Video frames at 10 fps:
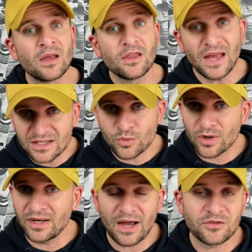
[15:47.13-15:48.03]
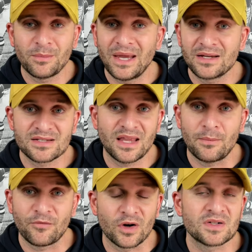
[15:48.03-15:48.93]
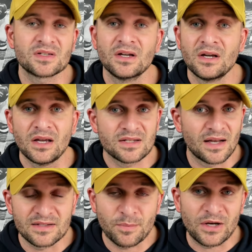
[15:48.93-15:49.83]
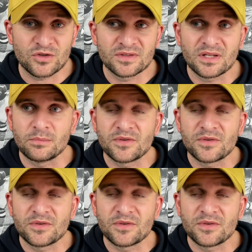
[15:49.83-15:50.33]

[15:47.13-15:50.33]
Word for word: That's where he'd have to make his name first, is on special teams.